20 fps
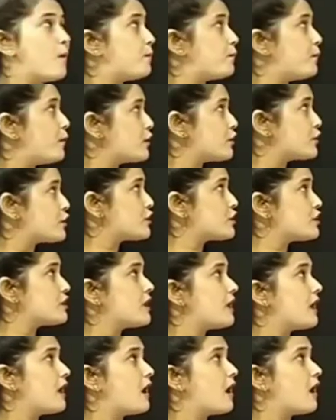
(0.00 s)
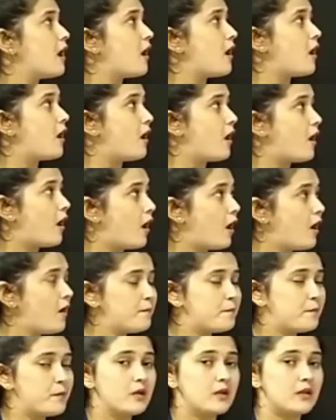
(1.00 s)
Push
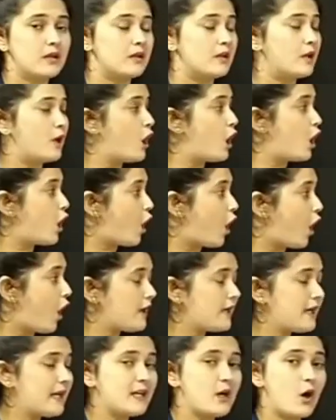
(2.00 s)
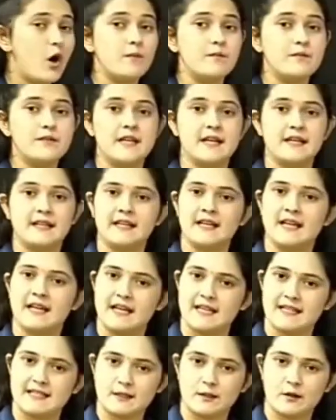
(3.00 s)
or pull on an
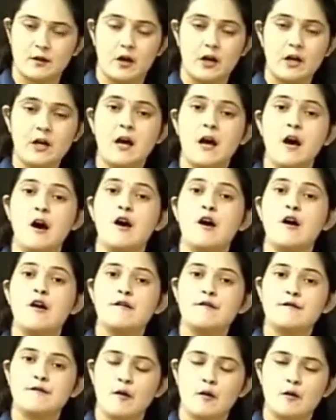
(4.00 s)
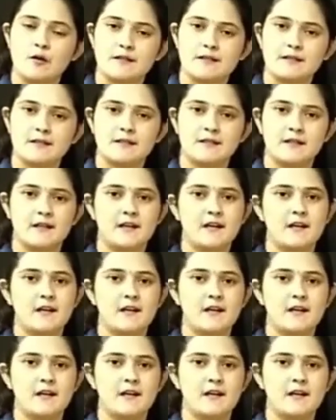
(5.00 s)
object is called force.